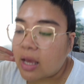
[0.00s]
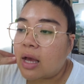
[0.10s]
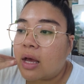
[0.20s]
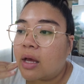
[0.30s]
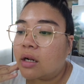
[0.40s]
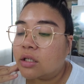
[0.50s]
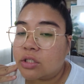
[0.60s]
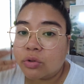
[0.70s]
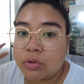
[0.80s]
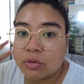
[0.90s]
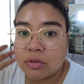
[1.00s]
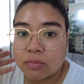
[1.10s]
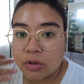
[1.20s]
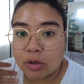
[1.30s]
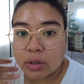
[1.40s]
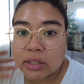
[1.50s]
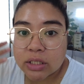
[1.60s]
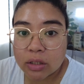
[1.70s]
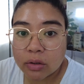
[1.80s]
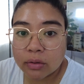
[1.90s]
until
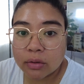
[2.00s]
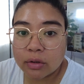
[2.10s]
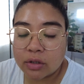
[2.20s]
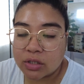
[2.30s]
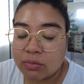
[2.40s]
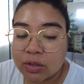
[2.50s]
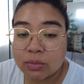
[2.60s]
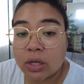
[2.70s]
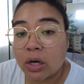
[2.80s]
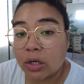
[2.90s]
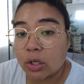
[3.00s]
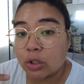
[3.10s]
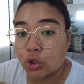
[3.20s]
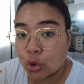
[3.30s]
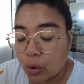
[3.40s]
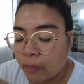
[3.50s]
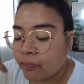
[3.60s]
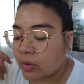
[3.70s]
their symptoms are under control.